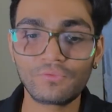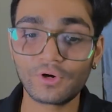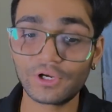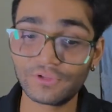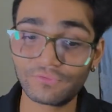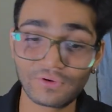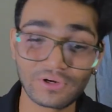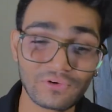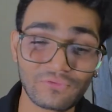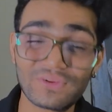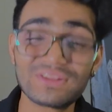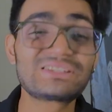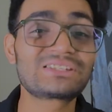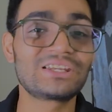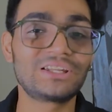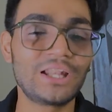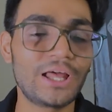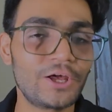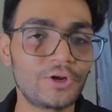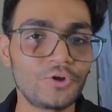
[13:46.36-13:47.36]
different, different
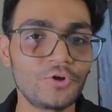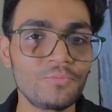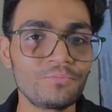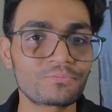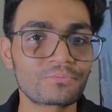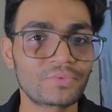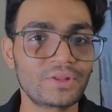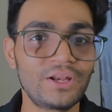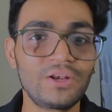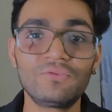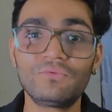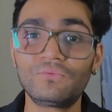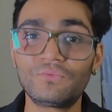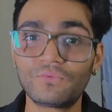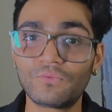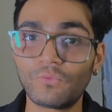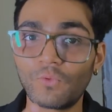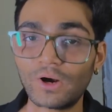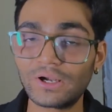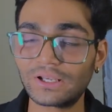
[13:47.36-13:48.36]
scenario, and
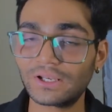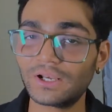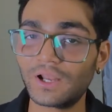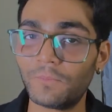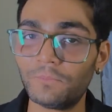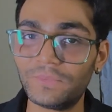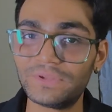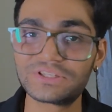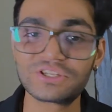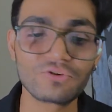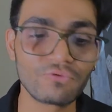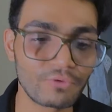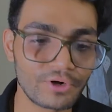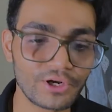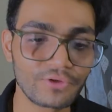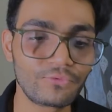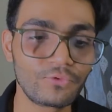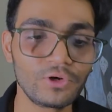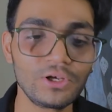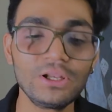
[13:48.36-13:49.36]
what an amazing,
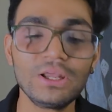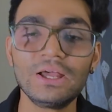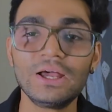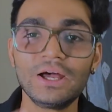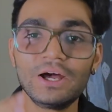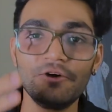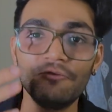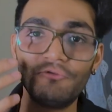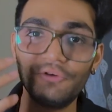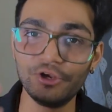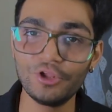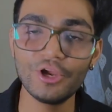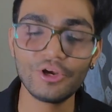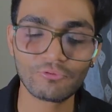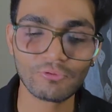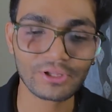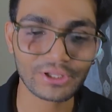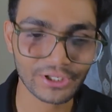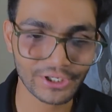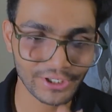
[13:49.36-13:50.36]
wonderful video it
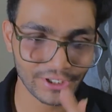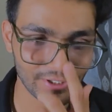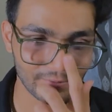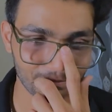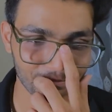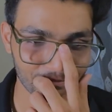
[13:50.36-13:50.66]
will create.